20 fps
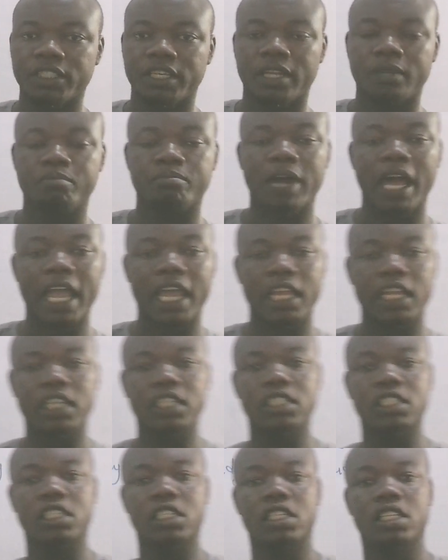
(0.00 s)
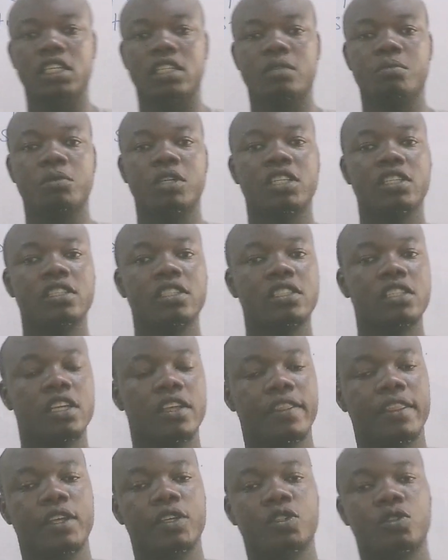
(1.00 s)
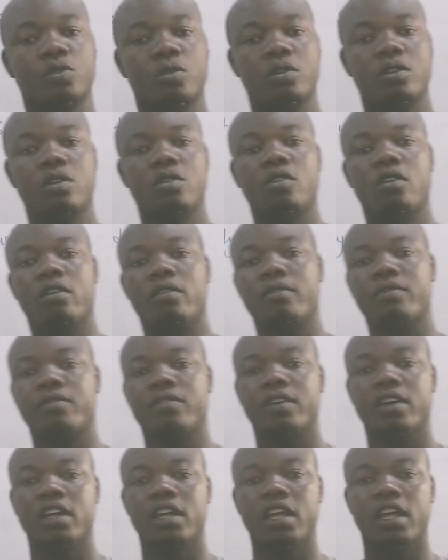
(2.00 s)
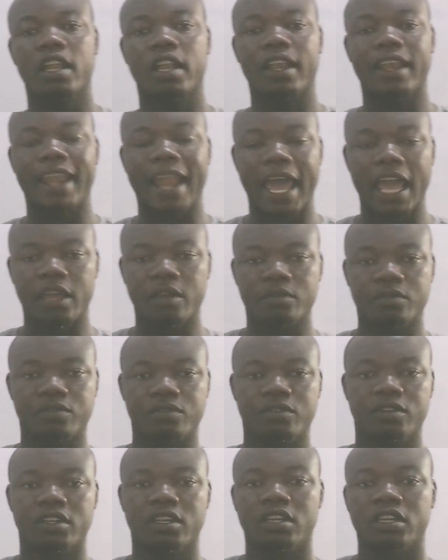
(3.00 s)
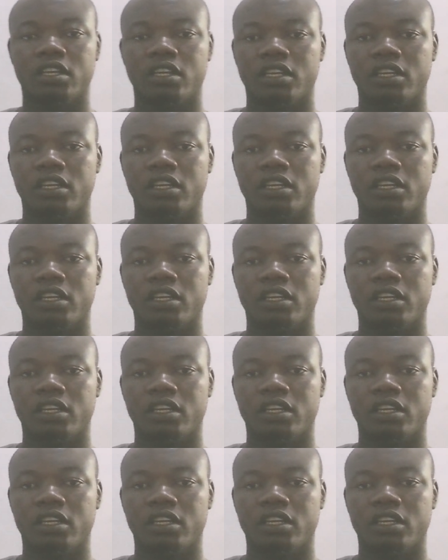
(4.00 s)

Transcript: we say biology, it means it's the story of life.